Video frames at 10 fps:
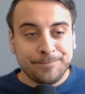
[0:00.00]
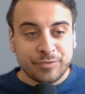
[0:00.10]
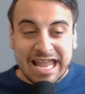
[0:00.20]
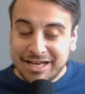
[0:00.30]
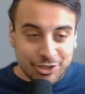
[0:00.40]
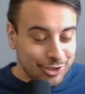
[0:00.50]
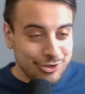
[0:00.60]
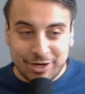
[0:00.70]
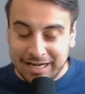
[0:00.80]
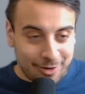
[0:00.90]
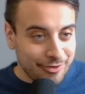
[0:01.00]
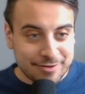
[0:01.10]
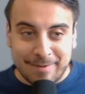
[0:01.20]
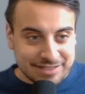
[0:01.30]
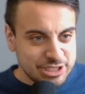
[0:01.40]
and you're getting all these
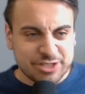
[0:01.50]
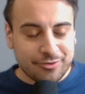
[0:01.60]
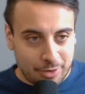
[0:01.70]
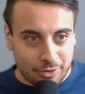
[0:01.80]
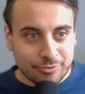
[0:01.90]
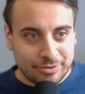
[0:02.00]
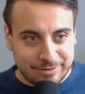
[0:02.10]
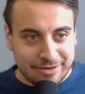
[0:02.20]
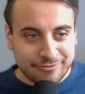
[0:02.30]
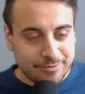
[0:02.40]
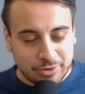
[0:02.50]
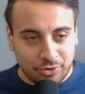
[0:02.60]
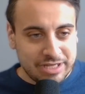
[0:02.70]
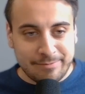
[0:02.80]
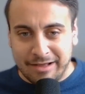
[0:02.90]
messages from all around, from cold
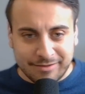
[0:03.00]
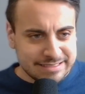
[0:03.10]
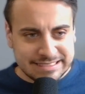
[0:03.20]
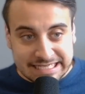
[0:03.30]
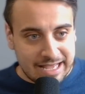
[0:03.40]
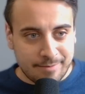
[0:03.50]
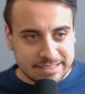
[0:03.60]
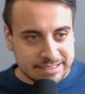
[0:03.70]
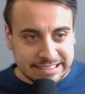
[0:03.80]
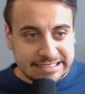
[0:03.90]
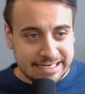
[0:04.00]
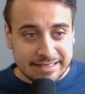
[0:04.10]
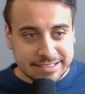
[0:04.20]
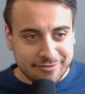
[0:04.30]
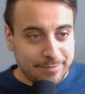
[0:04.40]
emails and DMs on LinkedIn and
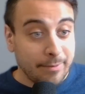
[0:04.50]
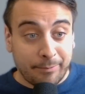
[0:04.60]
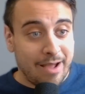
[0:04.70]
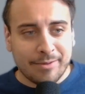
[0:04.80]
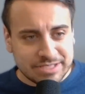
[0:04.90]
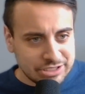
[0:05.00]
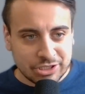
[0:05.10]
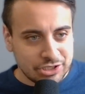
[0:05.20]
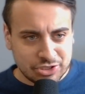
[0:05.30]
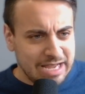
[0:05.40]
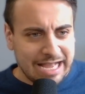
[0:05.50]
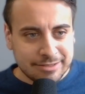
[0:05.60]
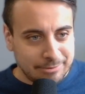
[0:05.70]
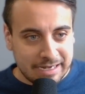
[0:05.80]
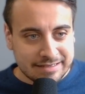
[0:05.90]
stuff, people promising they're going to do X,
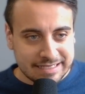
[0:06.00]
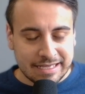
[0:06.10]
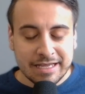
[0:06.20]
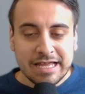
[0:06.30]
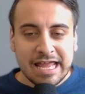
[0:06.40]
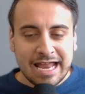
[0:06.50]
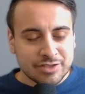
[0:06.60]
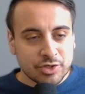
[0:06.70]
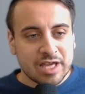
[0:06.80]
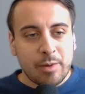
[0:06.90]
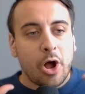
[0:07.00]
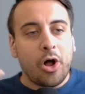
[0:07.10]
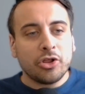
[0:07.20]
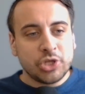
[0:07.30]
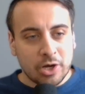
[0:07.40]
Y, and Z. And so it's like we all
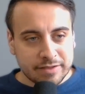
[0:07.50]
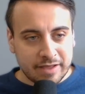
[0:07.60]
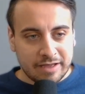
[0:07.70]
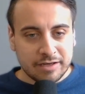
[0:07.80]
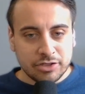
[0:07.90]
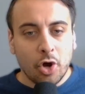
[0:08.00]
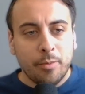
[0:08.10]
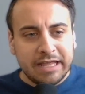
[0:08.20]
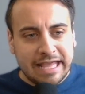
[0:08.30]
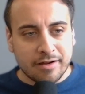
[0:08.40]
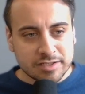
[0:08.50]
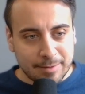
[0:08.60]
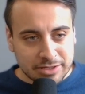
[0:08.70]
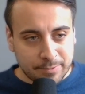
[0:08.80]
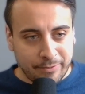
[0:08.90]
took nobody cares about
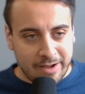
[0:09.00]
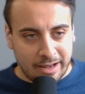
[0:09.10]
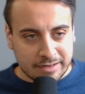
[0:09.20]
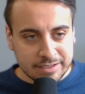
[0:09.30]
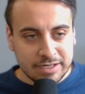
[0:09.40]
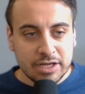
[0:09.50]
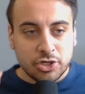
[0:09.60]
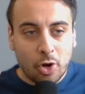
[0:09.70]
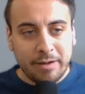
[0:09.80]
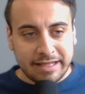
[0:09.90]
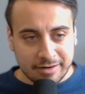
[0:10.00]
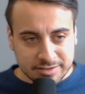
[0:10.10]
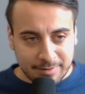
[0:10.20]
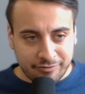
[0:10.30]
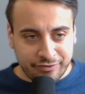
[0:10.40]
the product, nobody cares
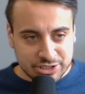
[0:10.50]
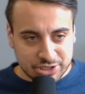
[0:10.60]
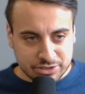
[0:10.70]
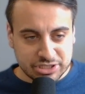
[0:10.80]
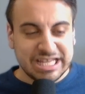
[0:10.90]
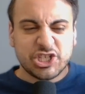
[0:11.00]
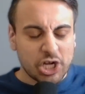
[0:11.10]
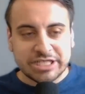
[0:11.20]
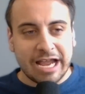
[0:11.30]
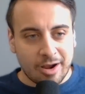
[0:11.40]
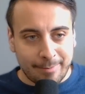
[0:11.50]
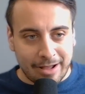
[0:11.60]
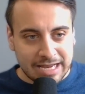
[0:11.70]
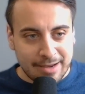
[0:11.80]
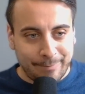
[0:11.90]
about features, they just care about
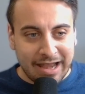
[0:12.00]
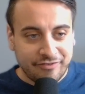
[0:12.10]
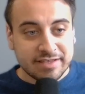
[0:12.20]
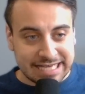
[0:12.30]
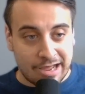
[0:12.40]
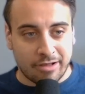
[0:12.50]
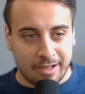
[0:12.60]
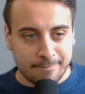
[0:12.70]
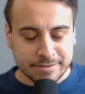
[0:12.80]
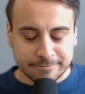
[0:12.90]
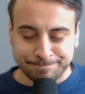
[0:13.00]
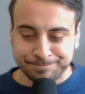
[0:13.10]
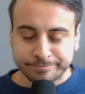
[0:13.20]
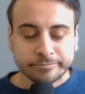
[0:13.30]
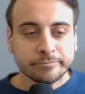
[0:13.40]
benefits and outcomes.
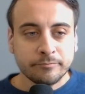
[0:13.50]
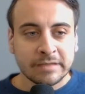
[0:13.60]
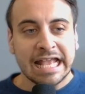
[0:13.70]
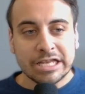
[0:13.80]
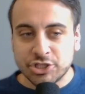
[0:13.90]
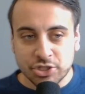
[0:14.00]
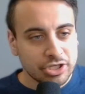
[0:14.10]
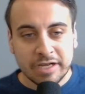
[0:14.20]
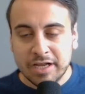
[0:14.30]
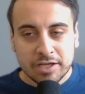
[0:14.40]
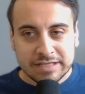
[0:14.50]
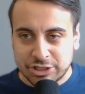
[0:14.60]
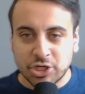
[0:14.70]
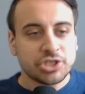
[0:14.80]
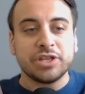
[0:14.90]
They took it to the